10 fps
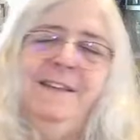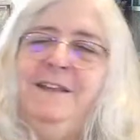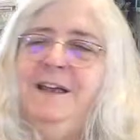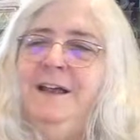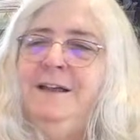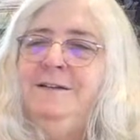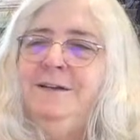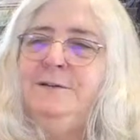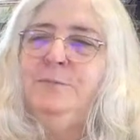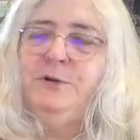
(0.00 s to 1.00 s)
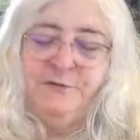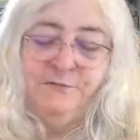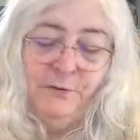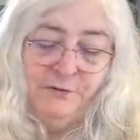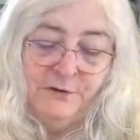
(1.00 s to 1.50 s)
they didn't put the
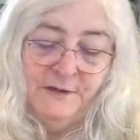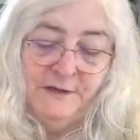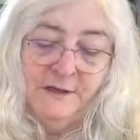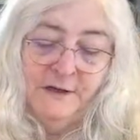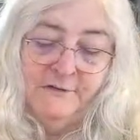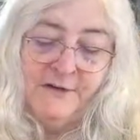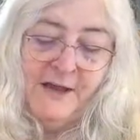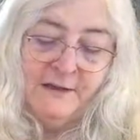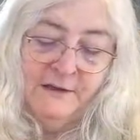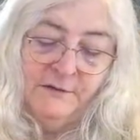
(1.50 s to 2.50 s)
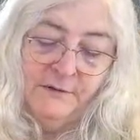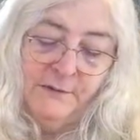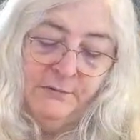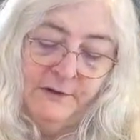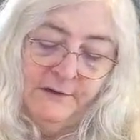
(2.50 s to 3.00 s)
fold line in exactly the
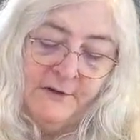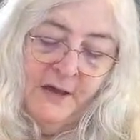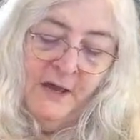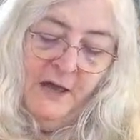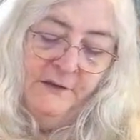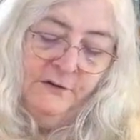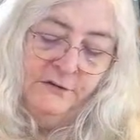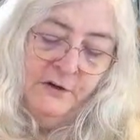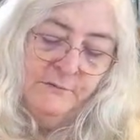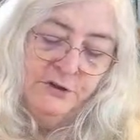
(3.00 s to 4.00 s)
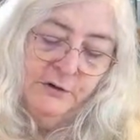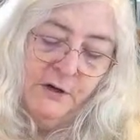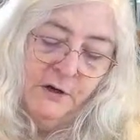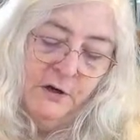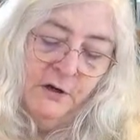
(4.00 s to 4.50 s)
right place. Other times you
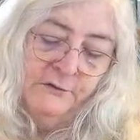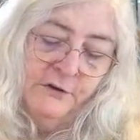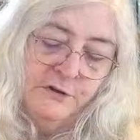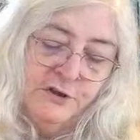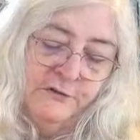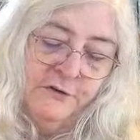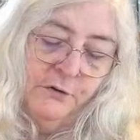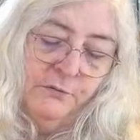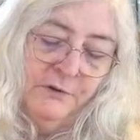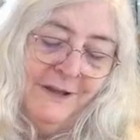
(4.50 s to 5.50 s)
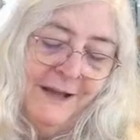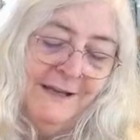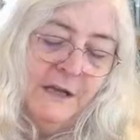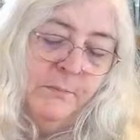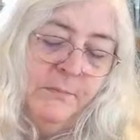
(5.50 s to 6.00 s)
get cards that just don't
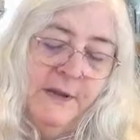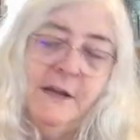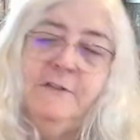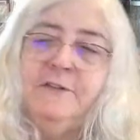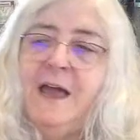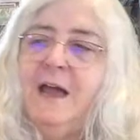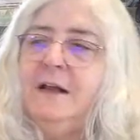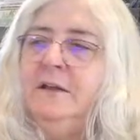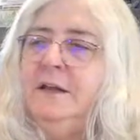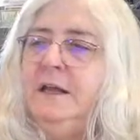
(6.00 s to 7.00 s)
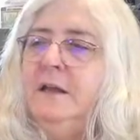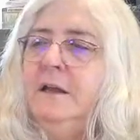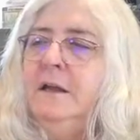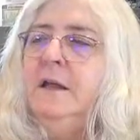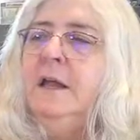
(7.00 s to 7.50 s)
line up exactly.
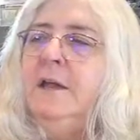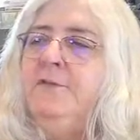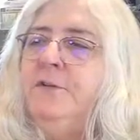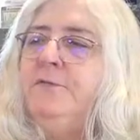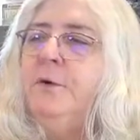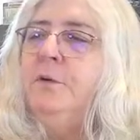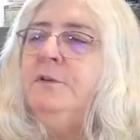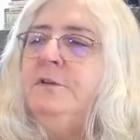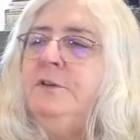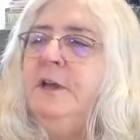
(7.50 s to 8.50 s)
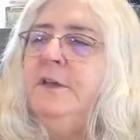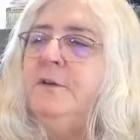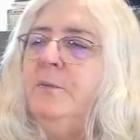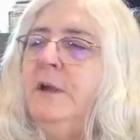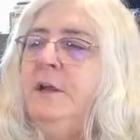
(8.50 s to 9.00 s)
If you fold it the other
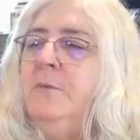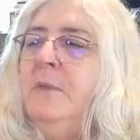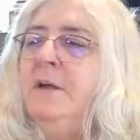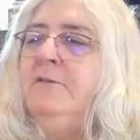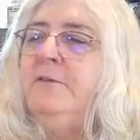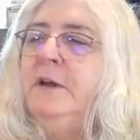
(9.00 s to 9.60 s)
way, you might find